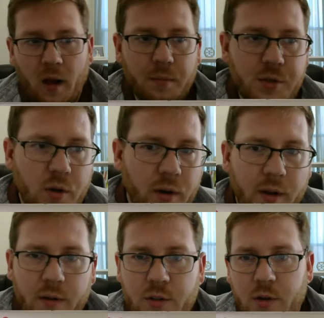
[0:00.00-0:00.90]

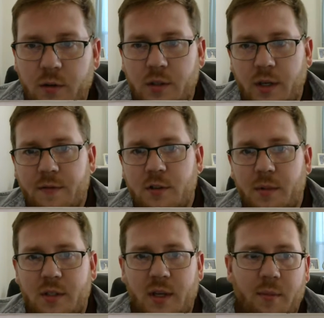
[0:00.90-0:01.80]
To give
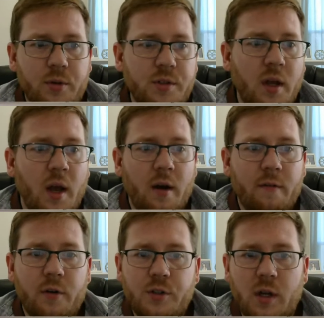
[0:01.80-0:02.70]
some examples,
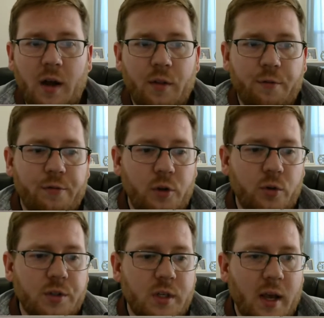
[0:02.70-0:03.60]
first on the
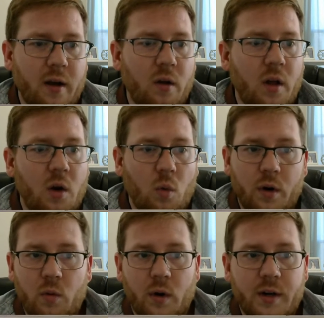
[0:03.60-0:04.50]
flute scale,
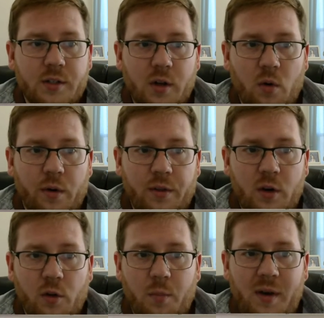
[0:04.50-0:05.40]
we're going to start
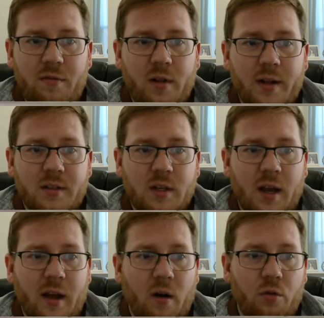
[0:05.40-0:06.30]
with, the B flat
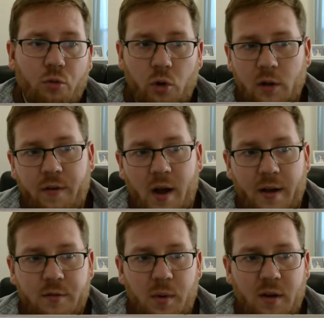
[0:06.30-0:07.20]
scale, rule of
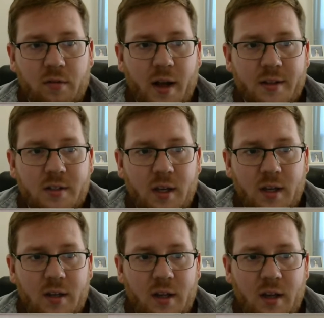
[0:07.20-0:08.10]
fives, B flat,
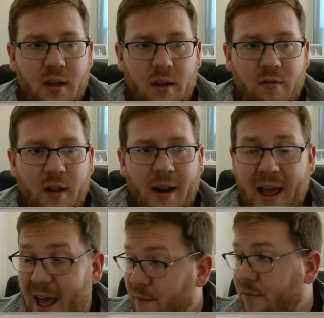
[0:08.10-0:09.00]
C, D, E flat,
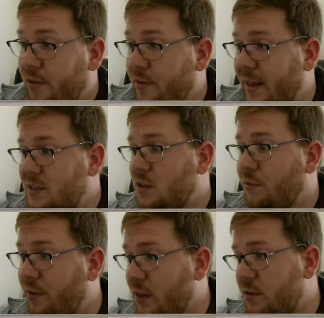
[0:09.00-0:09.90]
F. That's
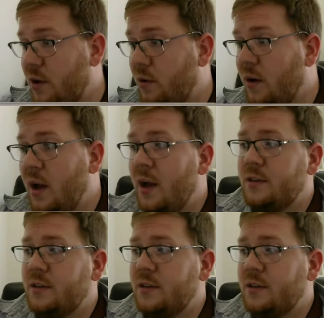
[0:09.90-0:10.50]
the fifth note.